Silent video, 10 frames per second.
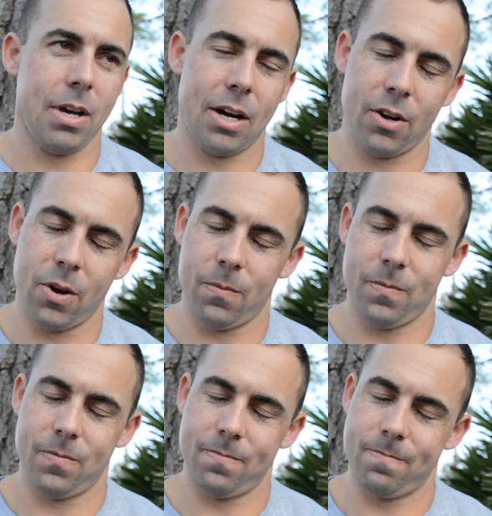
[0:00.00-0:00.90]
I don't know,
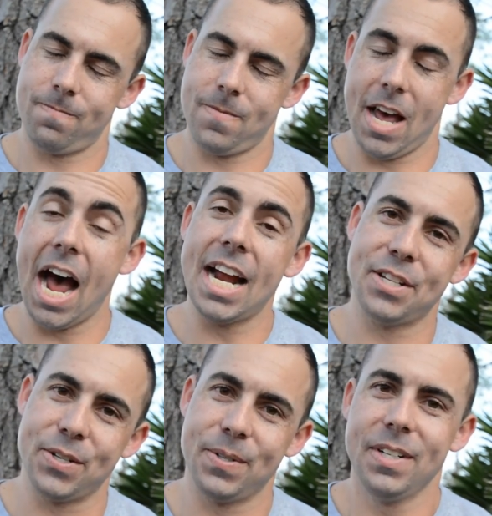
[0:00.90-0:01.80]
I
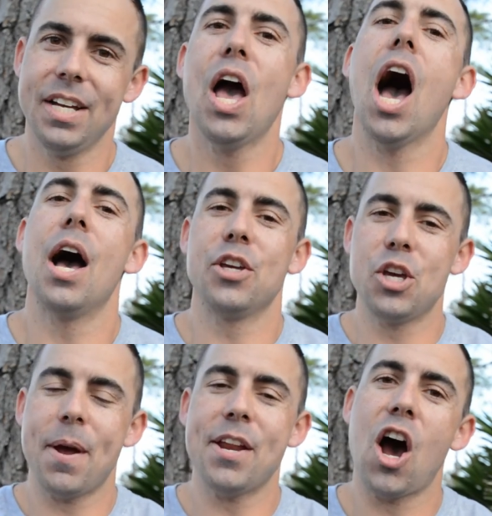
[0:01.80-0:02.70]
do,
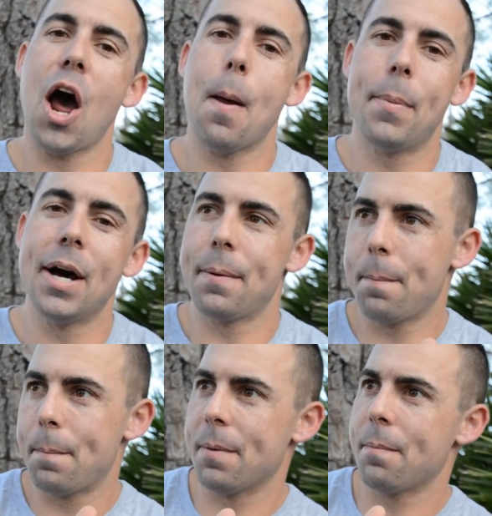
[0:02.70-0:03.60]
you may not, but
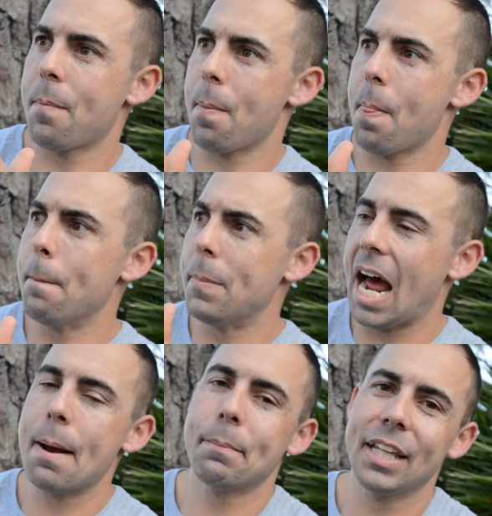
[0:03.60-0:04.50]

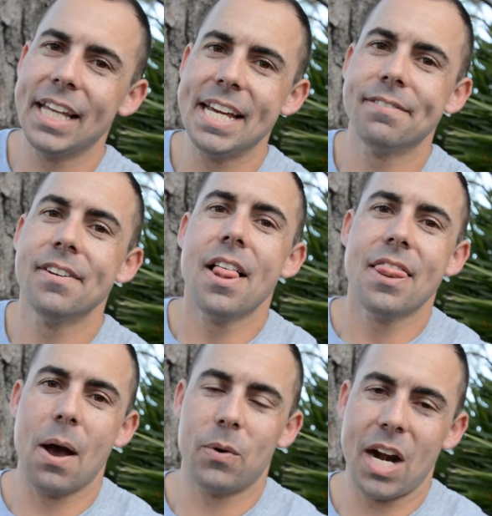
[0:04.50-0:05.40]
I believe
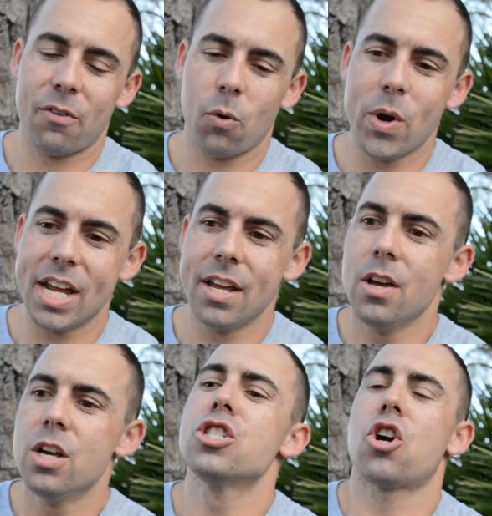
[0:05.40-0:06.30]
that whenever we
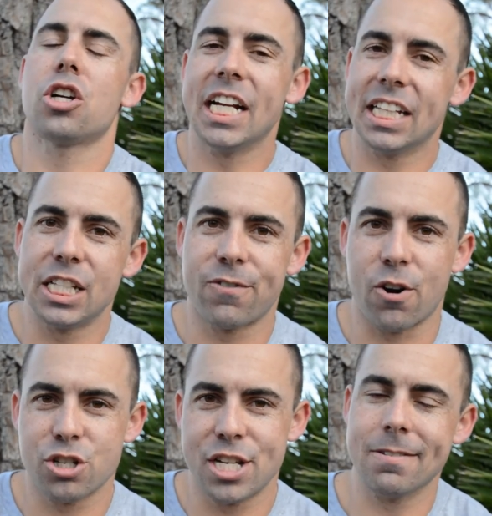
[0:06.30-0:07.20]
start taking these
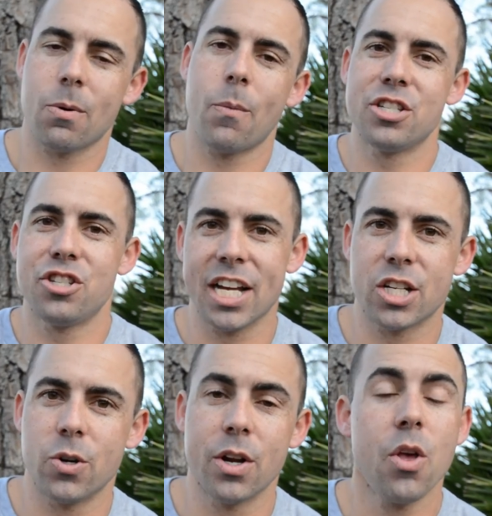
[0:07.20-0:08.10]
first steps and we stick
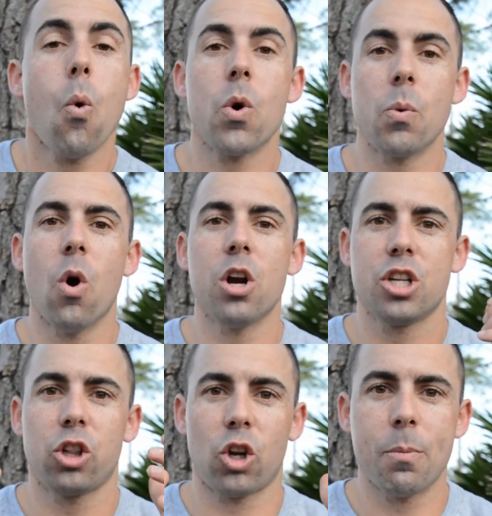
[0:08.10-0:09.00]
to it, we want
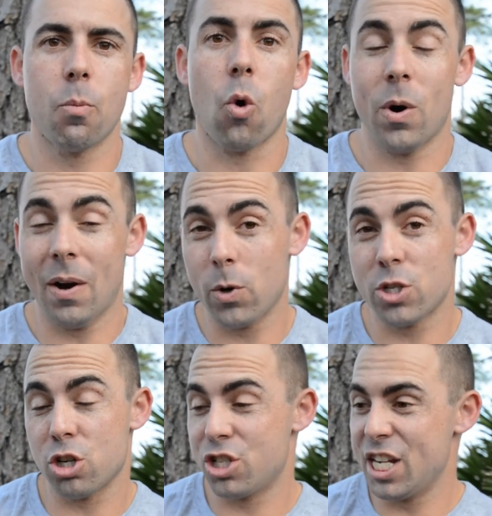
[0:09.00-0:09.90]
to learn more. Whenever we
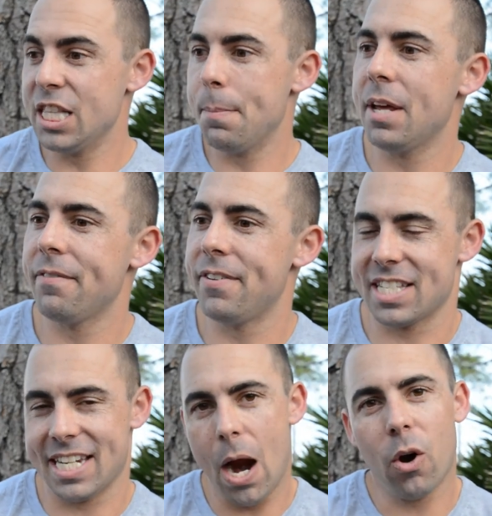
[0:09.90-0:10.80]
start seeing the
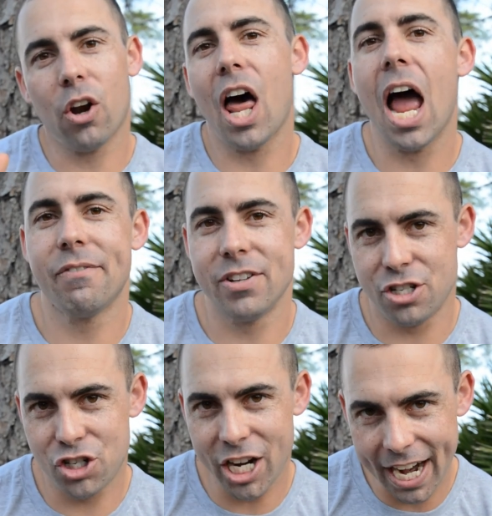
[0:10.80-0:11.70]
benefits and how our life
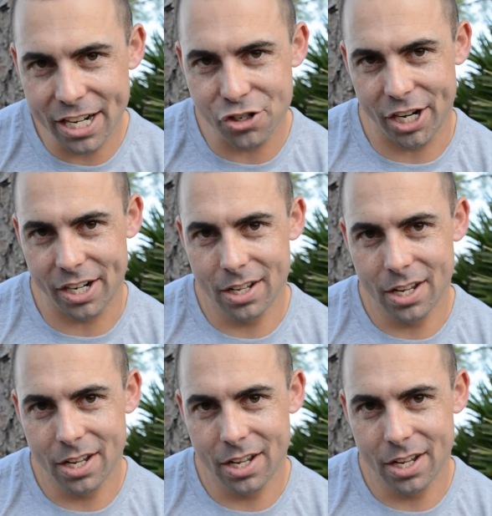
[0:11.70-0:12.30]
is changing,